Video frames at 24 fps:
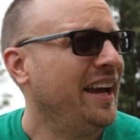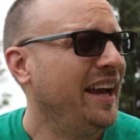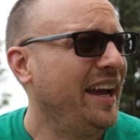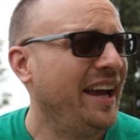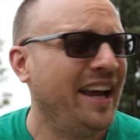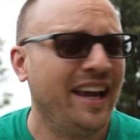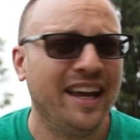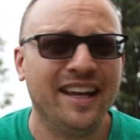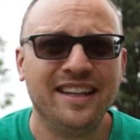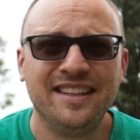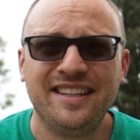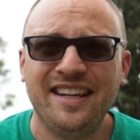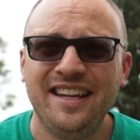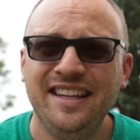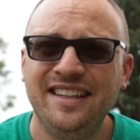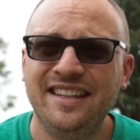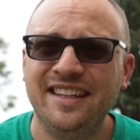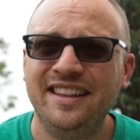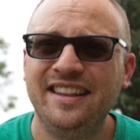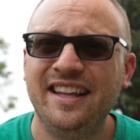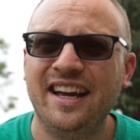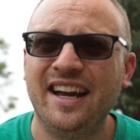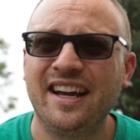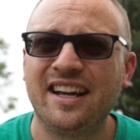And he
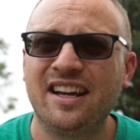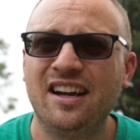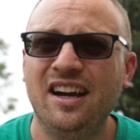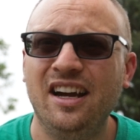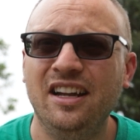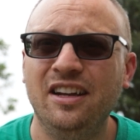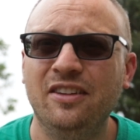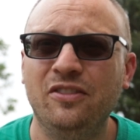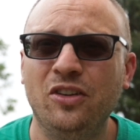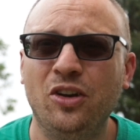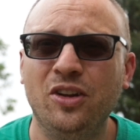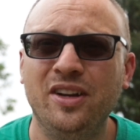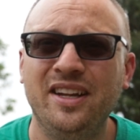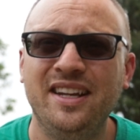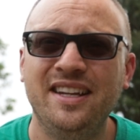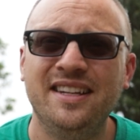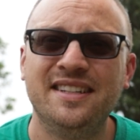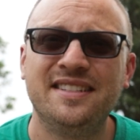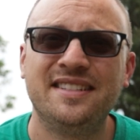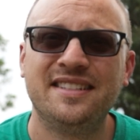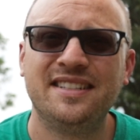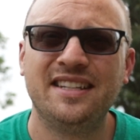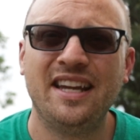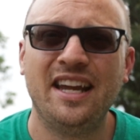did that kind of on
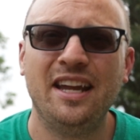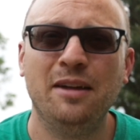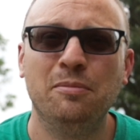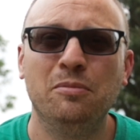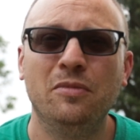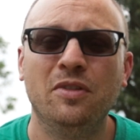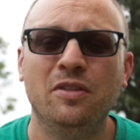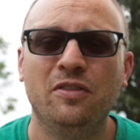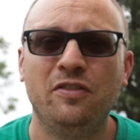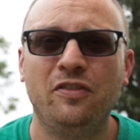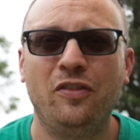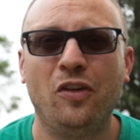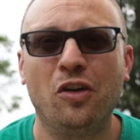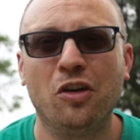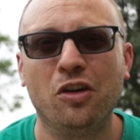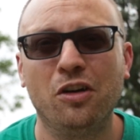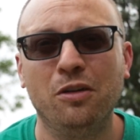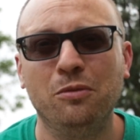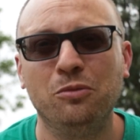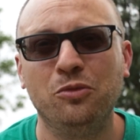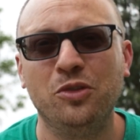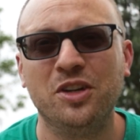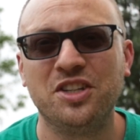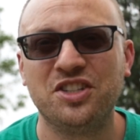his same
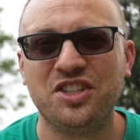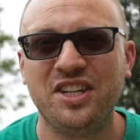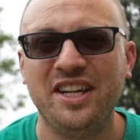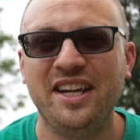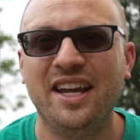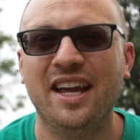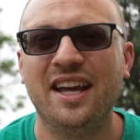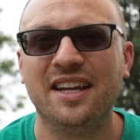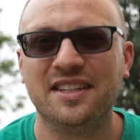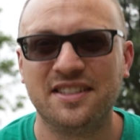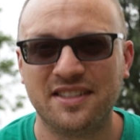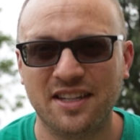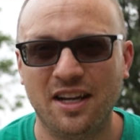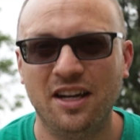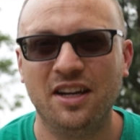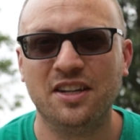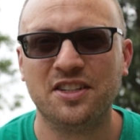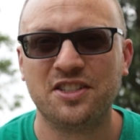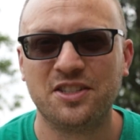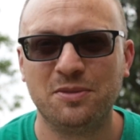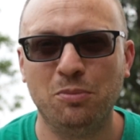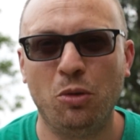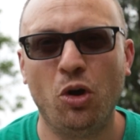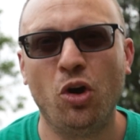farm, which he has
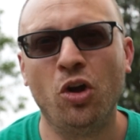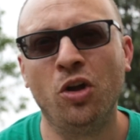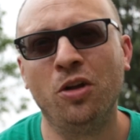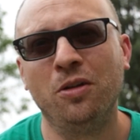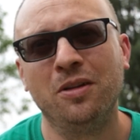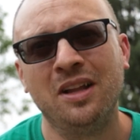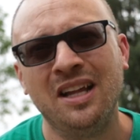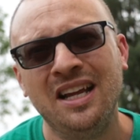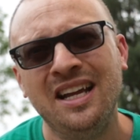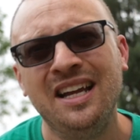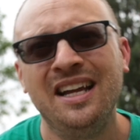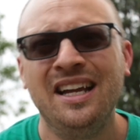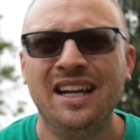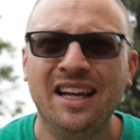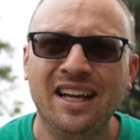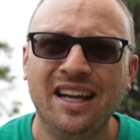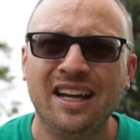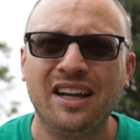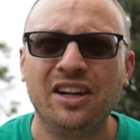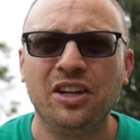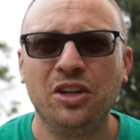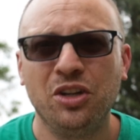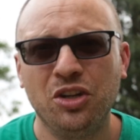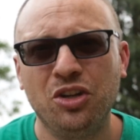a small,
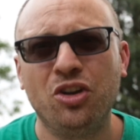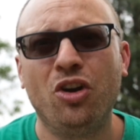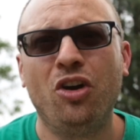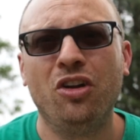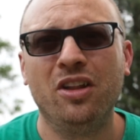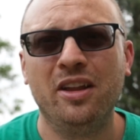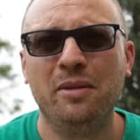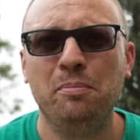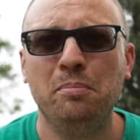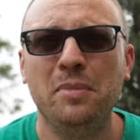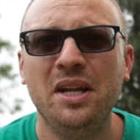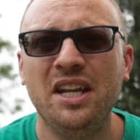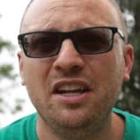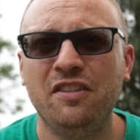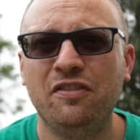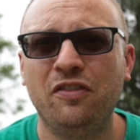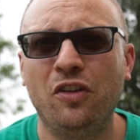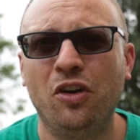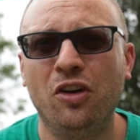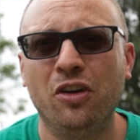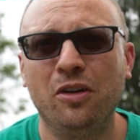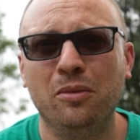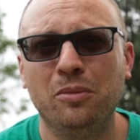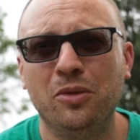call it mini
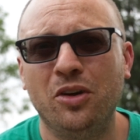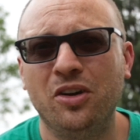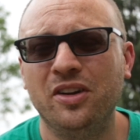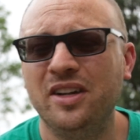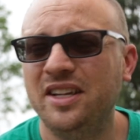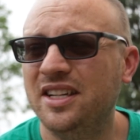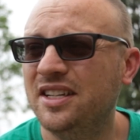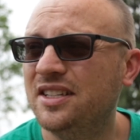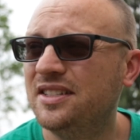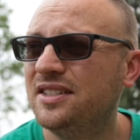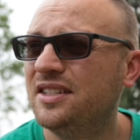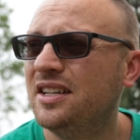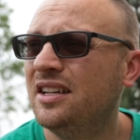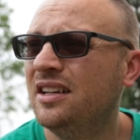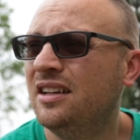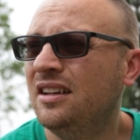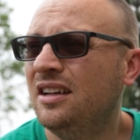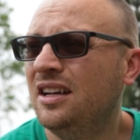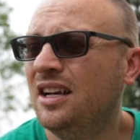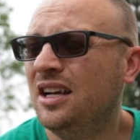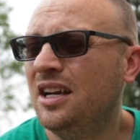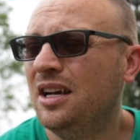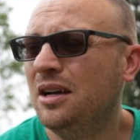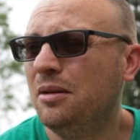farm on his
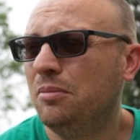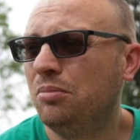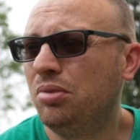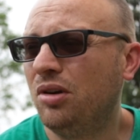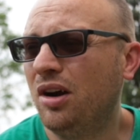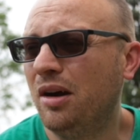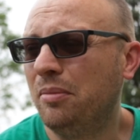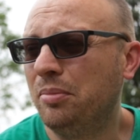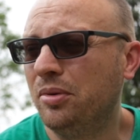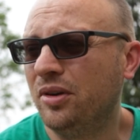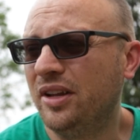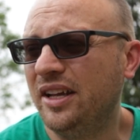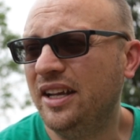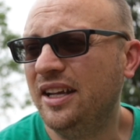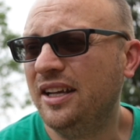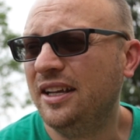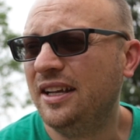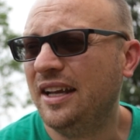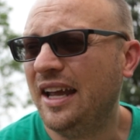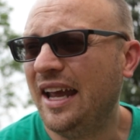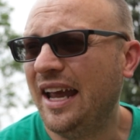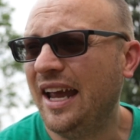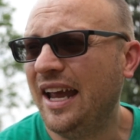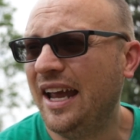property
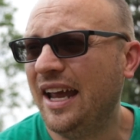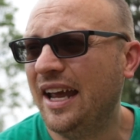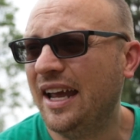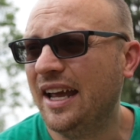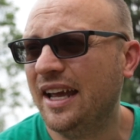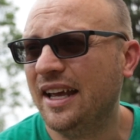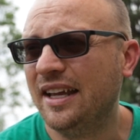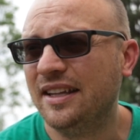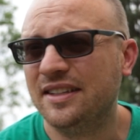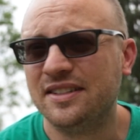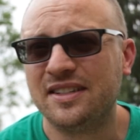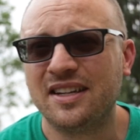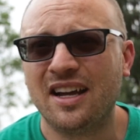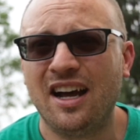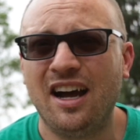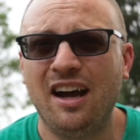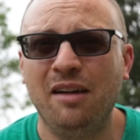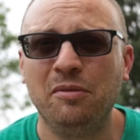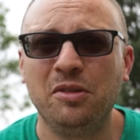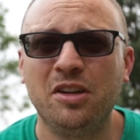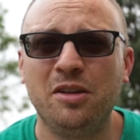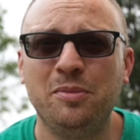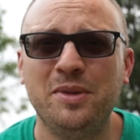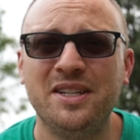and
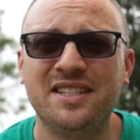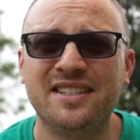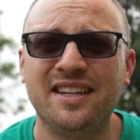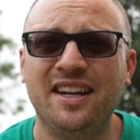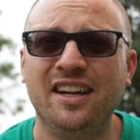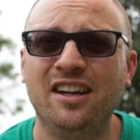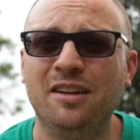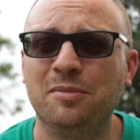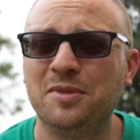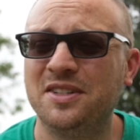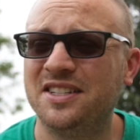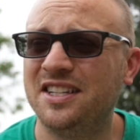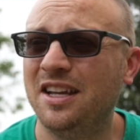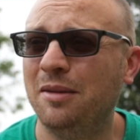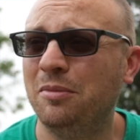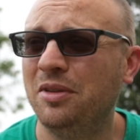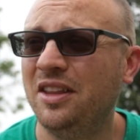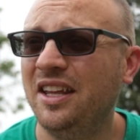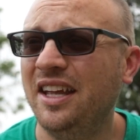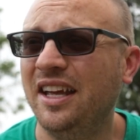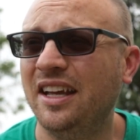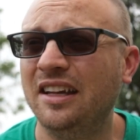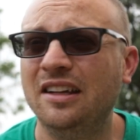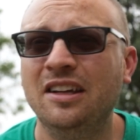I'm going to be setting up the same
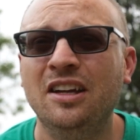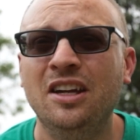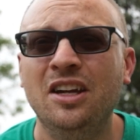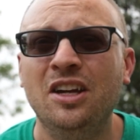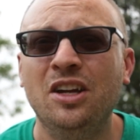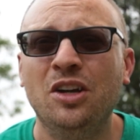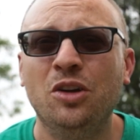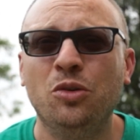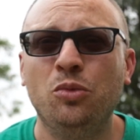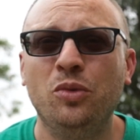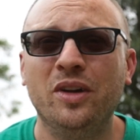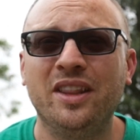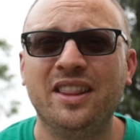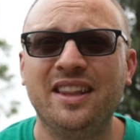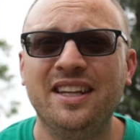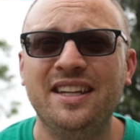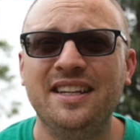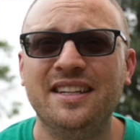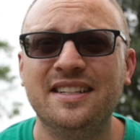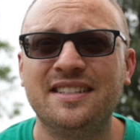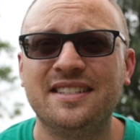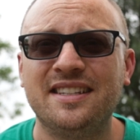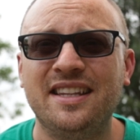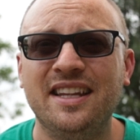thing with
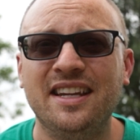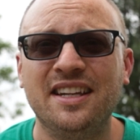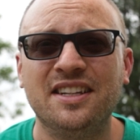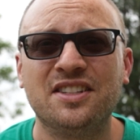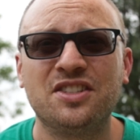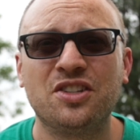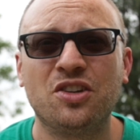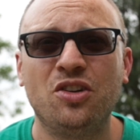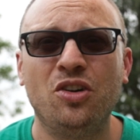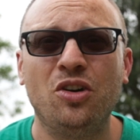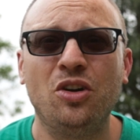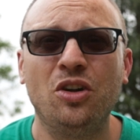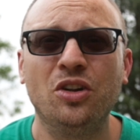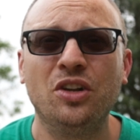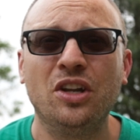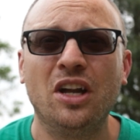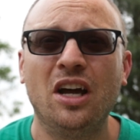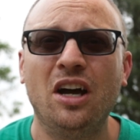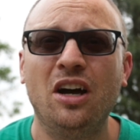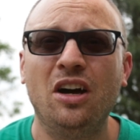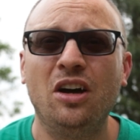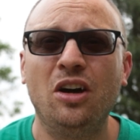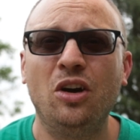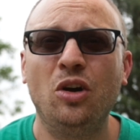these things called
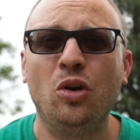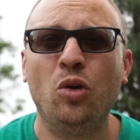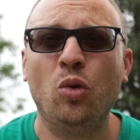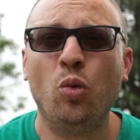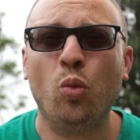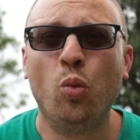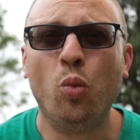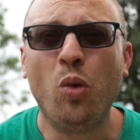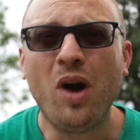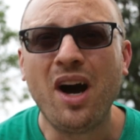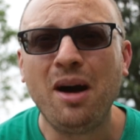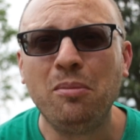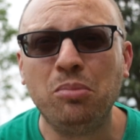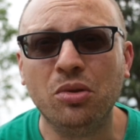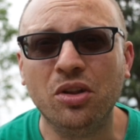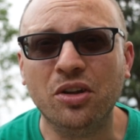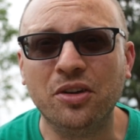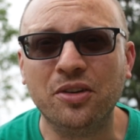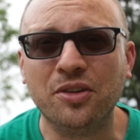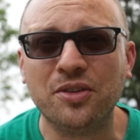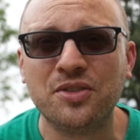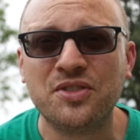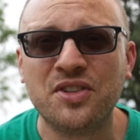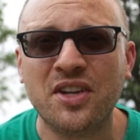uh,
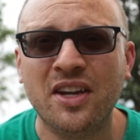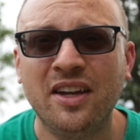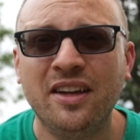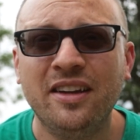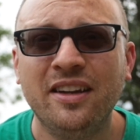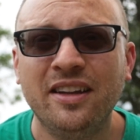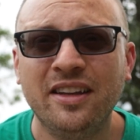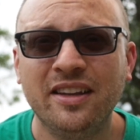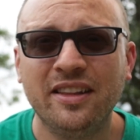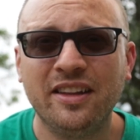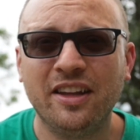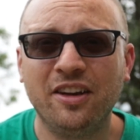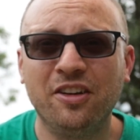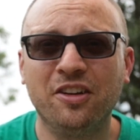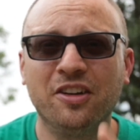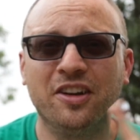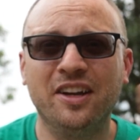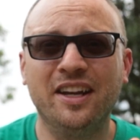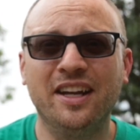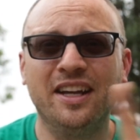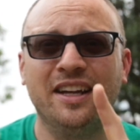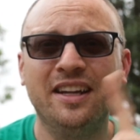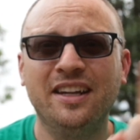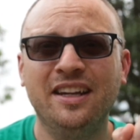wobblers that are
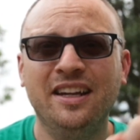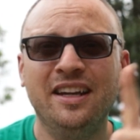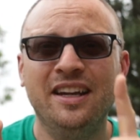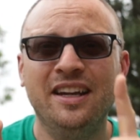going to,